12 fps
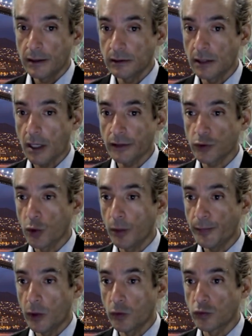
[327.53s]
they'll knock
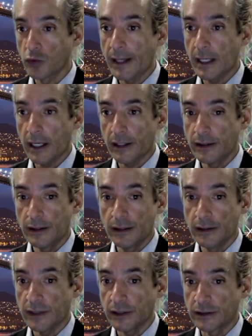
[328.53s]
Scorpio right out of the
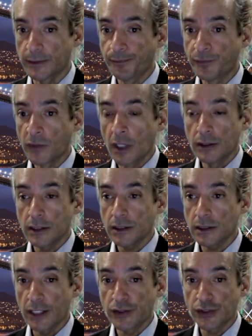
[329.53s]
universe.
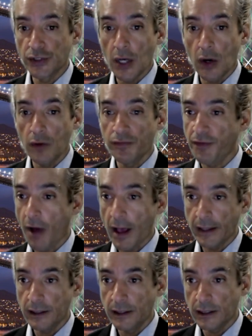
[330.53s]
Just to let you know,
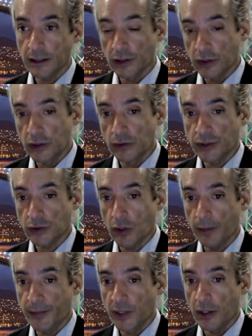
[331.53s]
finally, to conclude with
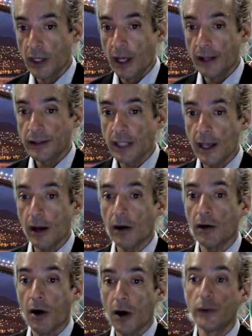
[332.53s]
Scorpio, they
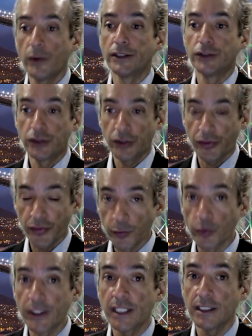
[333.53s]
are always
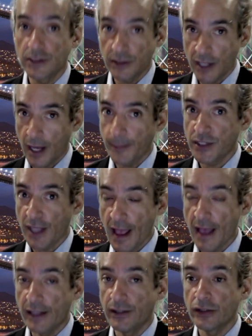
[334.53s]
three steps
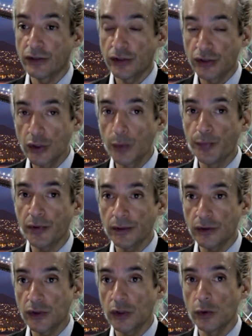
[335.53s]
ahead. They're super
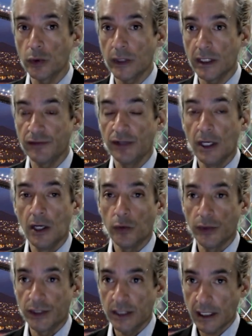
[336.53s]
intuitive,
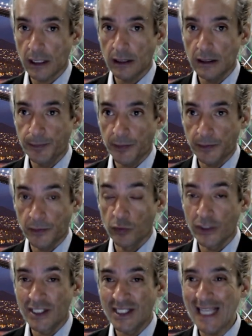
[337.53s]
ridiculously,
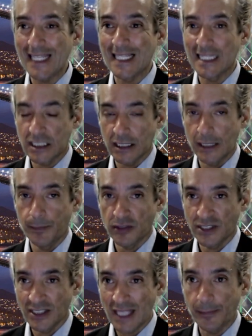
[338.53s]
ridiculously
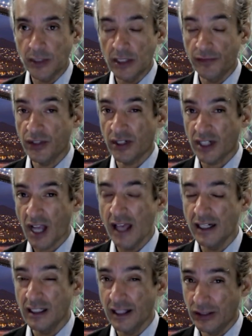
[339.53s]
perceptive. They're
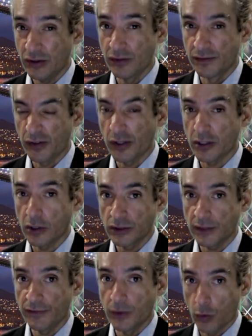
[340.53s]
kind of like the
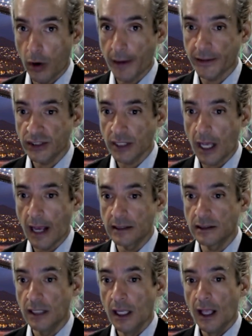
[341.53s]
Virgos of the water
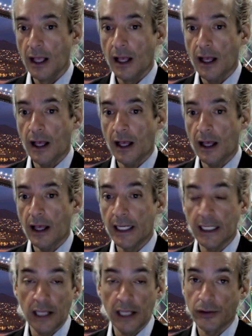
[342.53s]
signs. Uh,
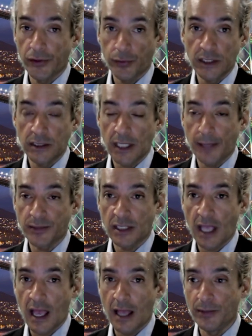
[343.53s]
and again, they're three steps
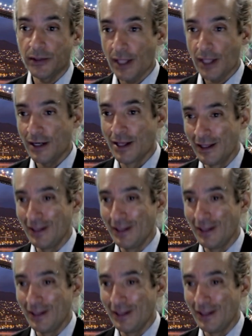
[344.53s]
ahead, but then